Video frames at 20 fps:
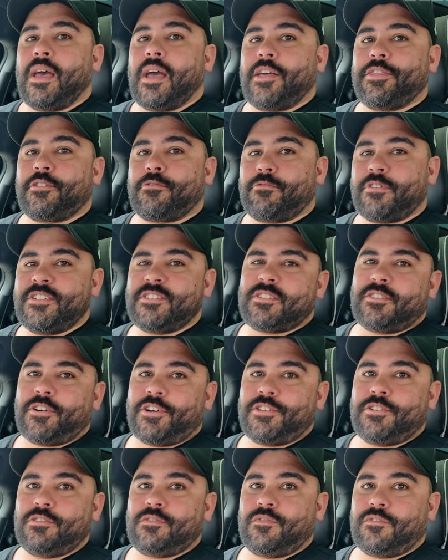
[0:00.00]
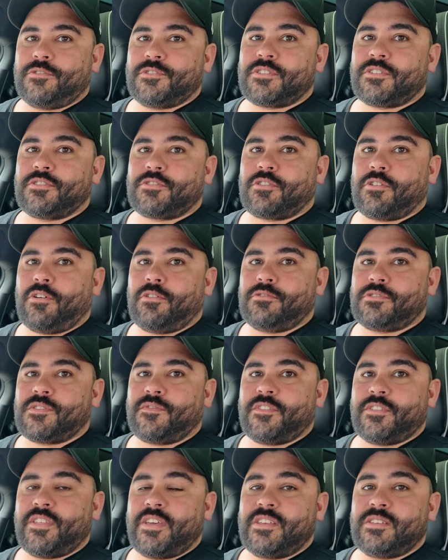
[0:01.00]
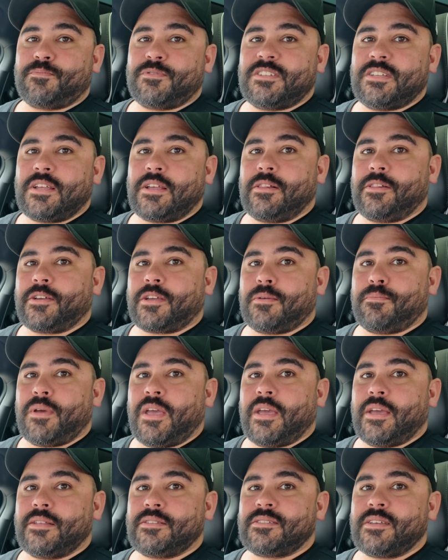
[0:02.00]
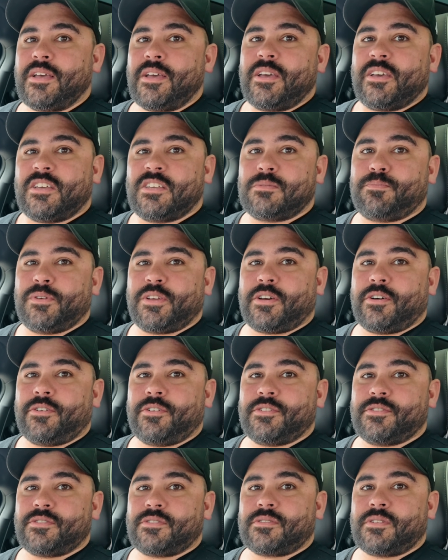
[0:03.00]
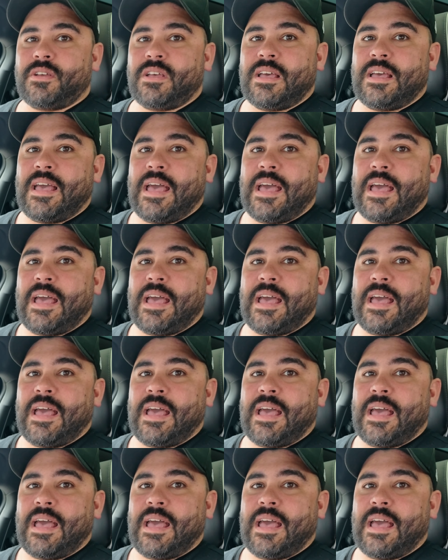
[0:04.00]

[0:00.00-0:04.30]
And the reason I use voice controls for these particular commands is because